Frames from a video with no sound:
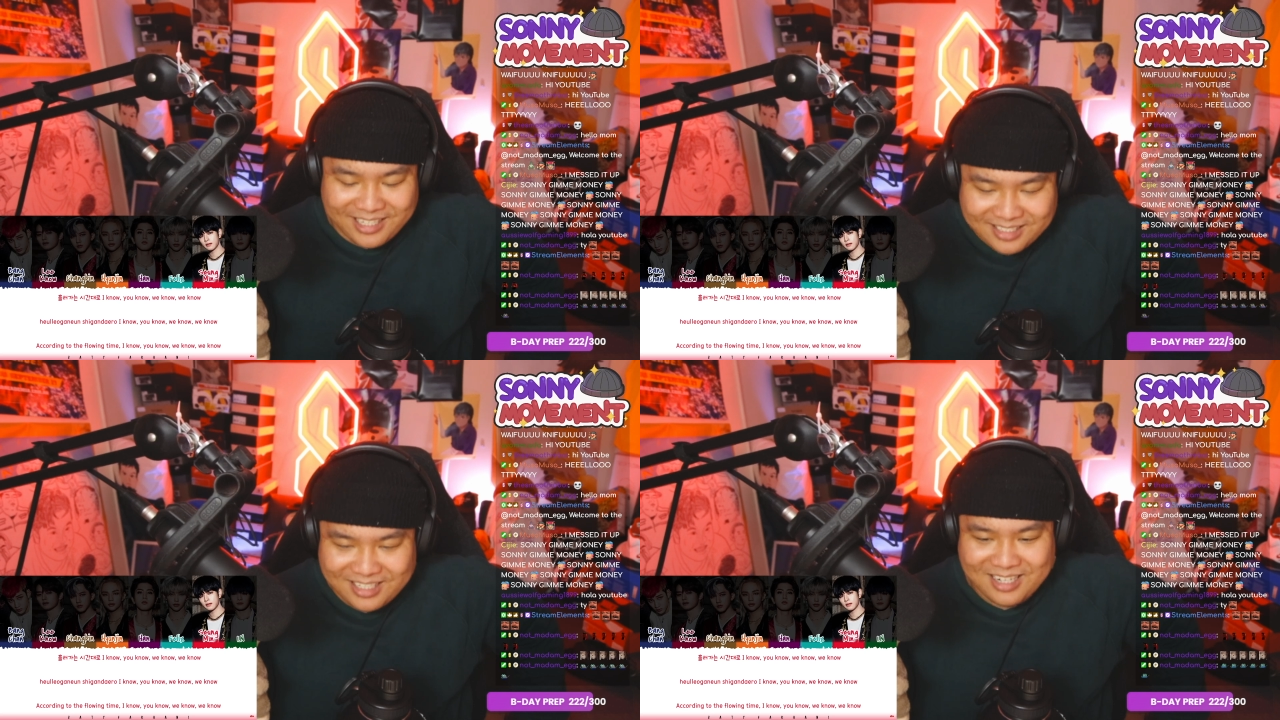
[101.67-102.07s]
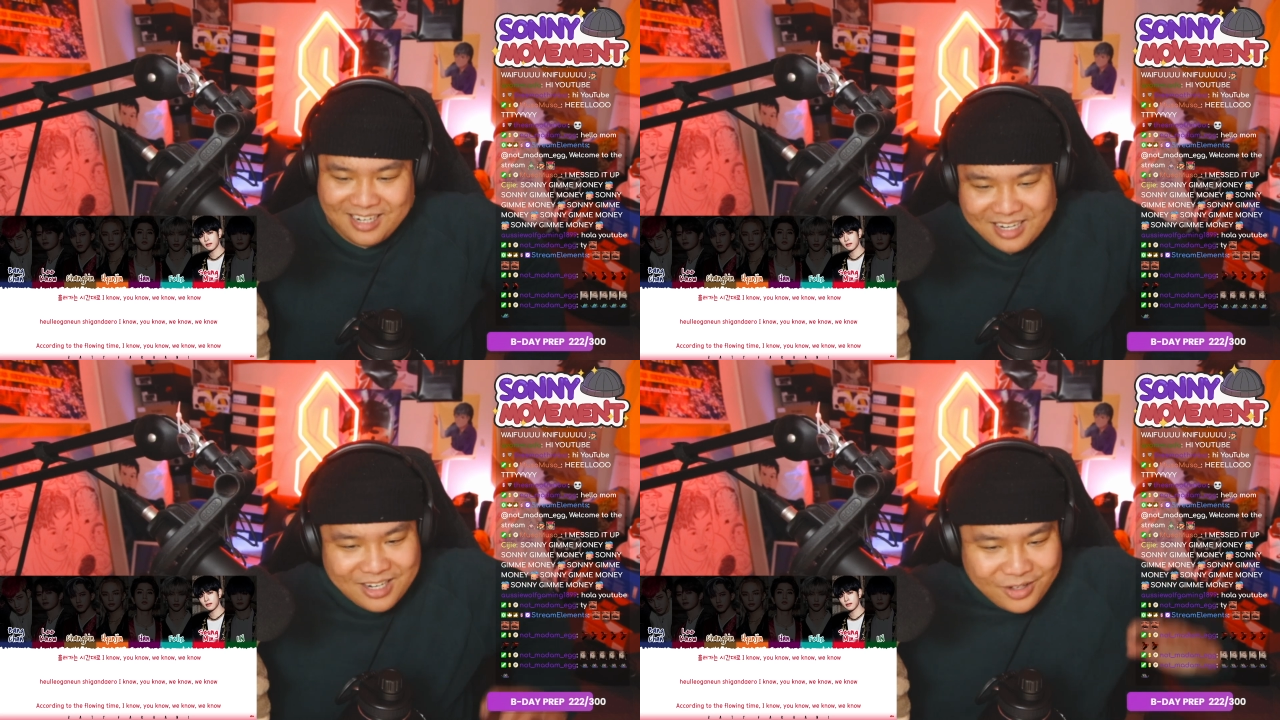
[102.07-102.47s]
this,
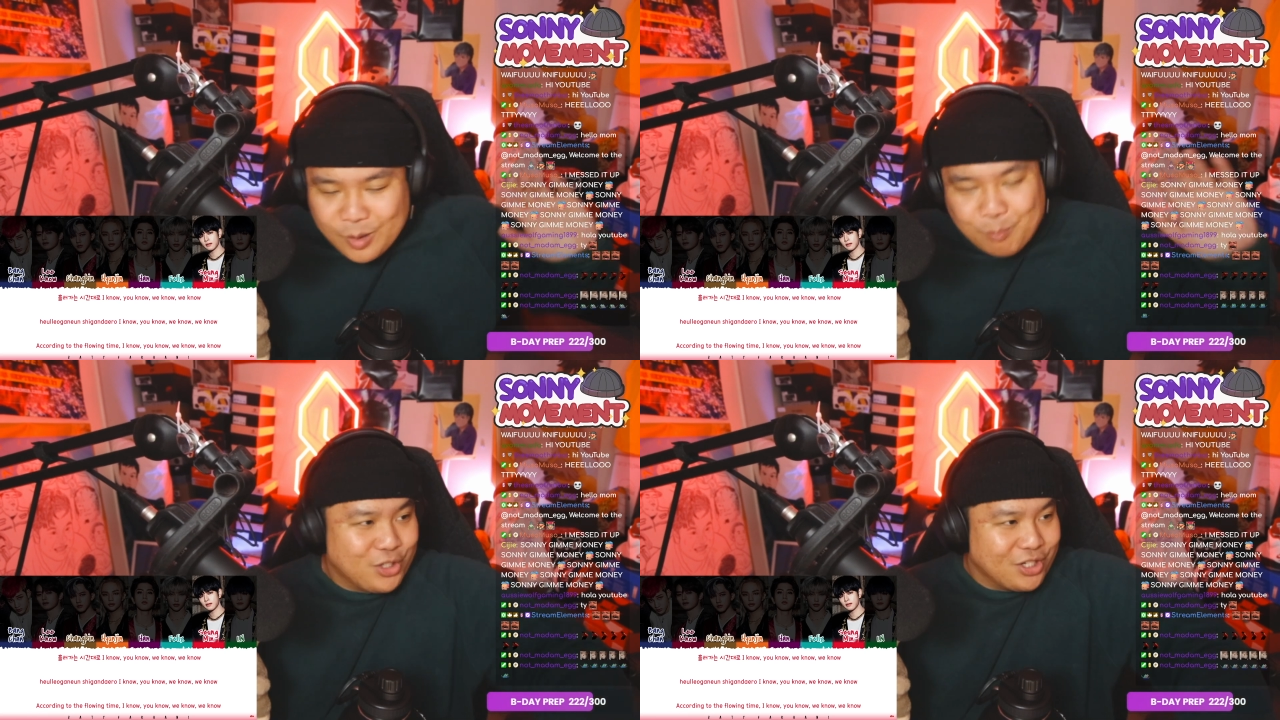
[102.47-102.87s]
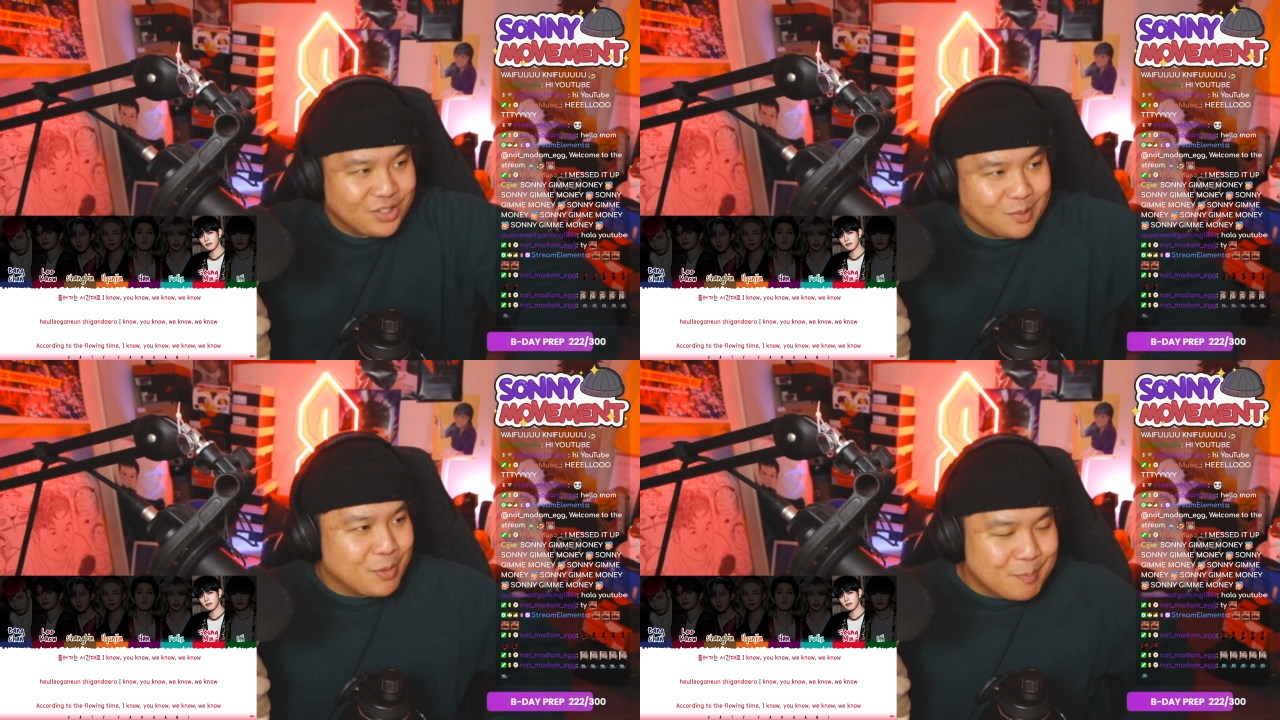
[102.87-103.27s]
you know, pushing
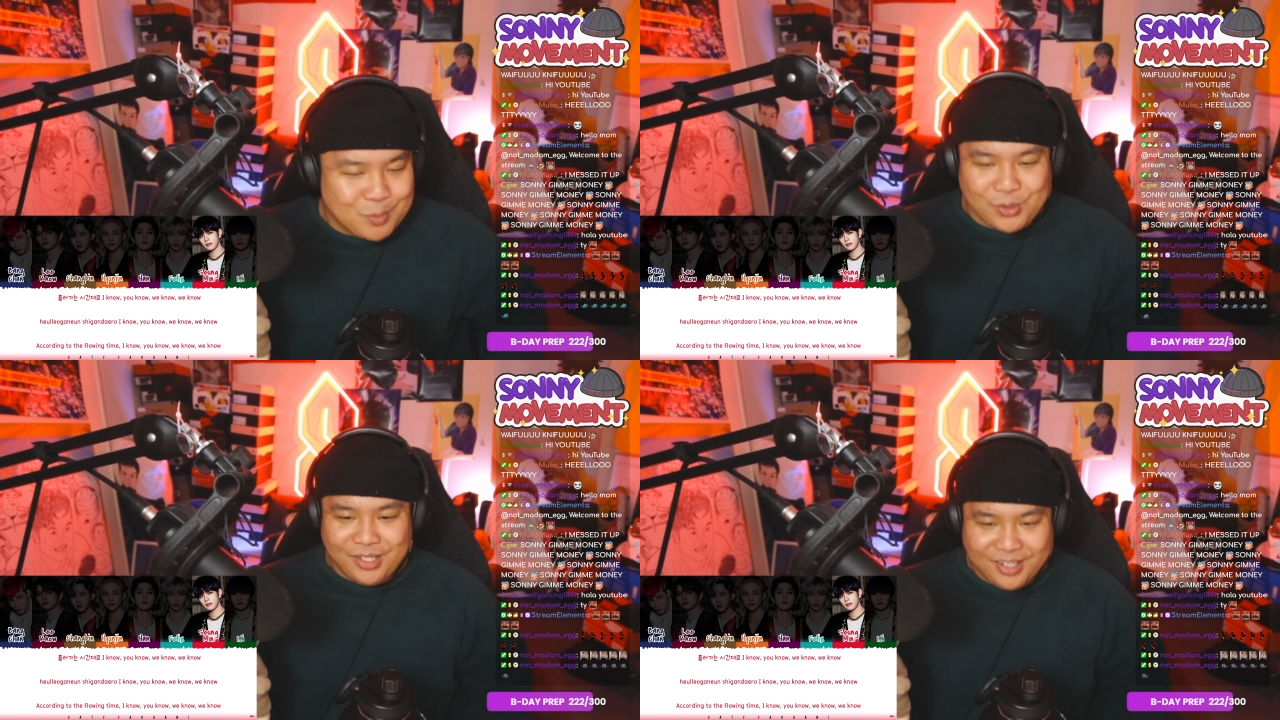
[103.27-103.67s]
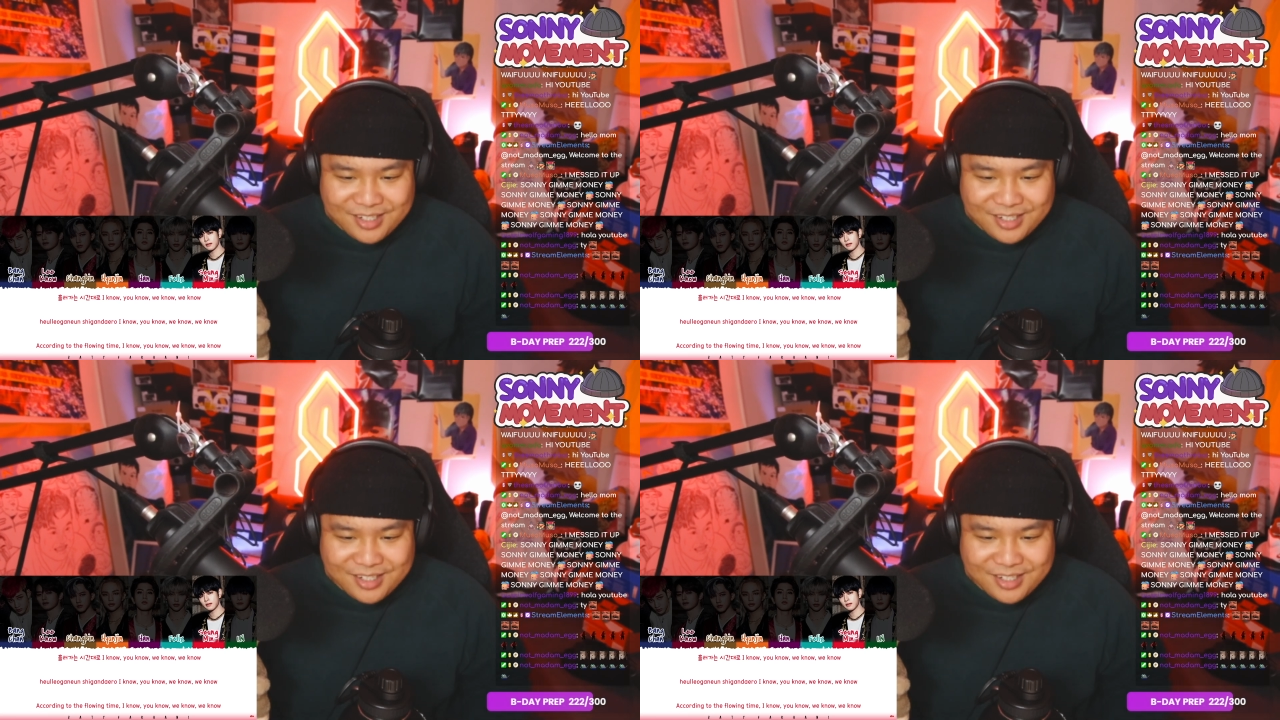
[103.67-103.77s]
some people.